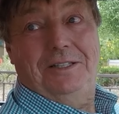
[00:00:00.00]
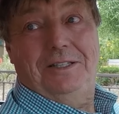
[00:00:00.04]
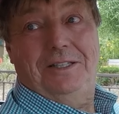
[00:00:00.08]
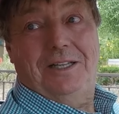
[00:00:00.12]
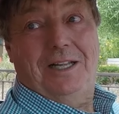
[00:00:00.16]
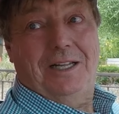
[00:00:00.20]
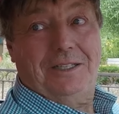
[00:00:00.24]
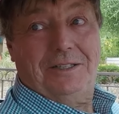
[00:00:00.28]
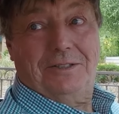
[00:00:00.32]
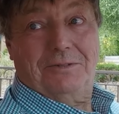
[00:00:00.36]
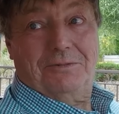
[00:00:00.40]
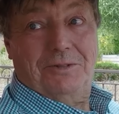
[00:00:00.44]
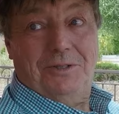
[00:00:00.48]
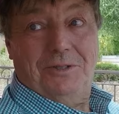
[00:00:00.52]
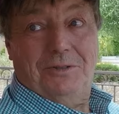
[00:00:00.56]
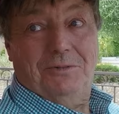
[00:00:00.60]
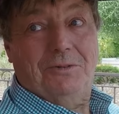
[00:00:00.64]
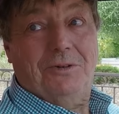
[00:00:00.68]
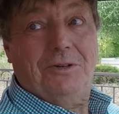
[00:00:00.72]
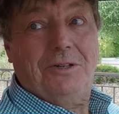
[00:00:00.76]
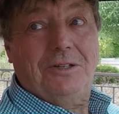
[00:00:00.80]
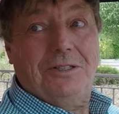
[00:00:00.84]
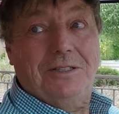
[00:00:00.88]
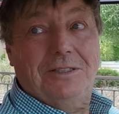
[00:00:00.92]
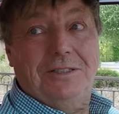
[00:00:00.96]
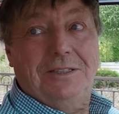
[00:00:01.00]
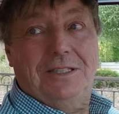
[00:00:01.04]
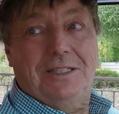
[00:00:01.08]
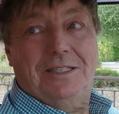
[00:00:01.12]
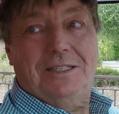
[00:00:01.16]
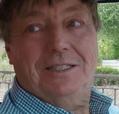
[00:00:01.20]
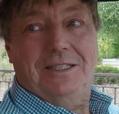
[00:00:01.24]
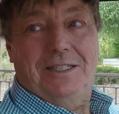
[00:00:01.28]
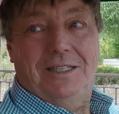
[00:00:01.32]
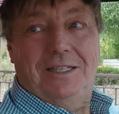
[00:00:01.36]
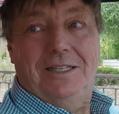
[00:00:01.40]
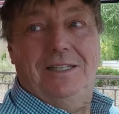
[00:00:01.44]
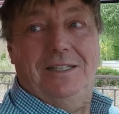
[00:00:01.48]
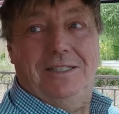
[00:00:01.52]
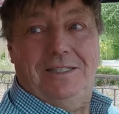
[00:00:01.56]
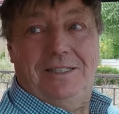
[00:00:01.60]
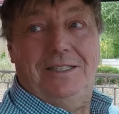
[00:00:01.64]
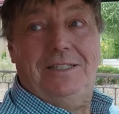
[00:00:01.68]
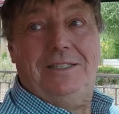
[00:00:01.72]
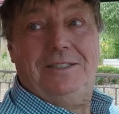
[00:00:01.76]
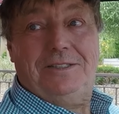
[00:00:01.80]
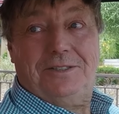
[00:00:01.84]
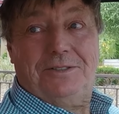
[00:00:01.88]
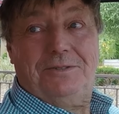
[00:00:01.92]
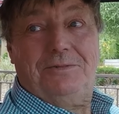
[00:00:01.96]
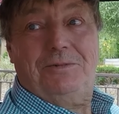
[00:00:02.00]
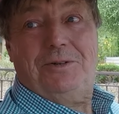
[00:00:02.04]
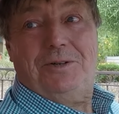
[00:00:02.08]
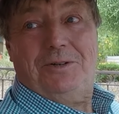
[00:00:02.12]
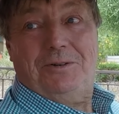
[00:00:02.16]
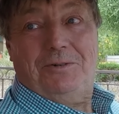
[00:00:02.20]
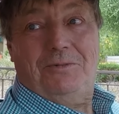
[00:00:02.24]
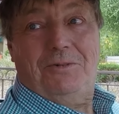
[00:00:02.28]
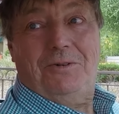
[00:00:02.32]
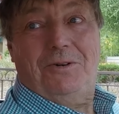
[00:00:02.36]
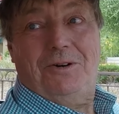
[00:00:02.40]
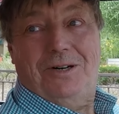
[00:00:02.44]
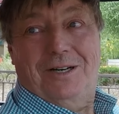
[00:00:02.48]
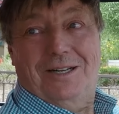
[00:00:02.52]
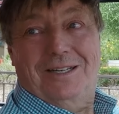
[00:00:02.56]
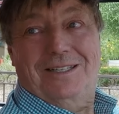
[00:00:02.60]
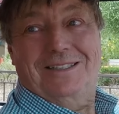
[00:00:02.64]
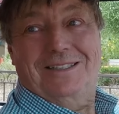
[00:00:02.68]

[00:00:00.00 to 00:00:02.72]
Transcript: not the real one." I'm like, yeah, it is the real one.